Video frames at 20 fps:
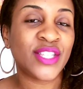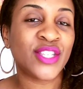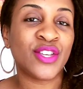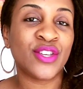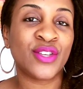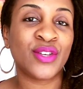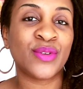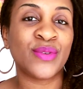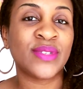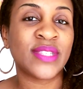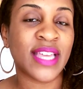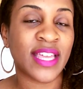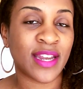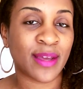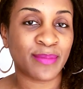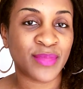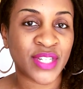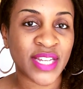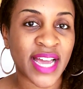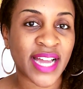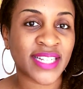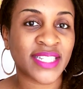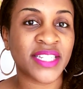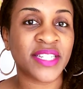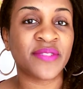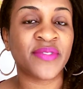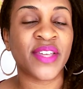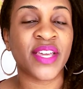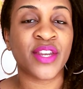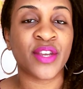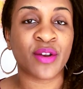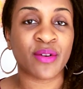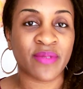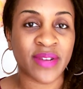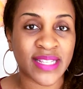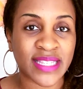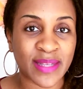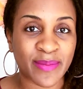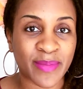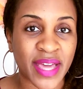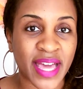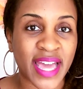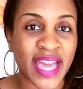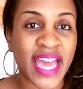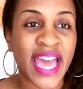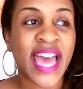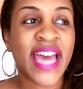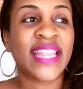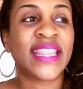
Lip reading: to use an objective in your resume,